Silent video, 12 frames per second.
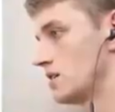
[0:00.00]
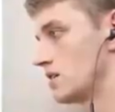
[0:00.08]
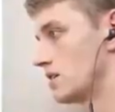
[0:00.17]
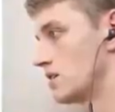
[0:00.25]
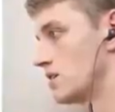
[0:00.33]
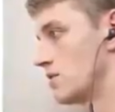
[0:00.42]

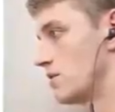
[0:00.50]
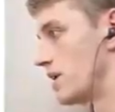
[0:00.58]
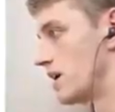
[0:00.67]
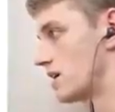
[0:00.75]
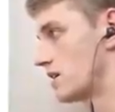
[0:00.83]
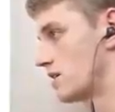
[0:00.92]
Let's start it
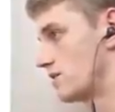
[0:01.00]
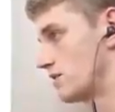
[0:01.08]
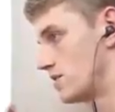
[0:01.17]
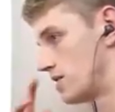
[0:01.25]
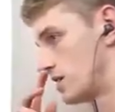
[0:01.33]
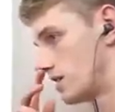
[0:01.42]
back
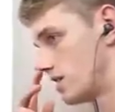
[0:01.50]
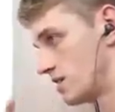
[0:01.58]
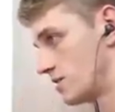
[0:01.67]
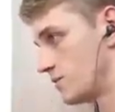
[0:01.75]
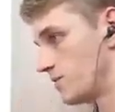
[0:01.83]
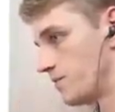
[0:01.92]
here.
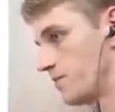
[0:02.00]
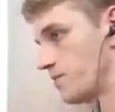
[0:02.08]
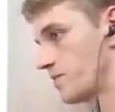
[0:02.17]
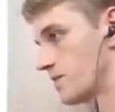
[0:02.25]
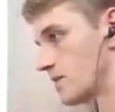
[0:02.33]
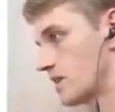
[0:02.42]

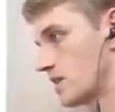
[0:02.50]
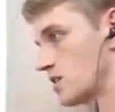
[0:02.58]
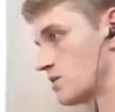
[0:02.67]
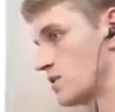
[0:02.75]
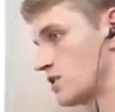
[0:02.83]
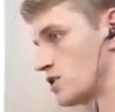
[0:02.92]

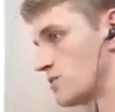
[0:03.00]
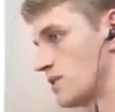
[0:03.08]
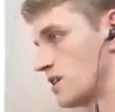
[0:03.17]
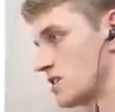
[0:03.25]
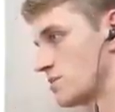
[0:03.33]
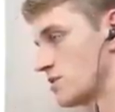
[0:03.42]
As much as
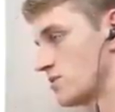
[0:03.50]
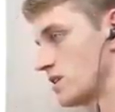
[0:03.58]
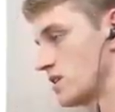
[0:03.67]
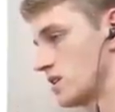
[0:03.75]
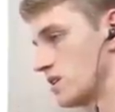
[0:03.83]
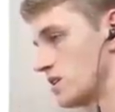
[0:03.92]
possible,
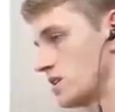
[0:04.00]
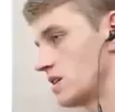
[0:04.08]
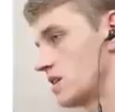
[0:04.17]
really.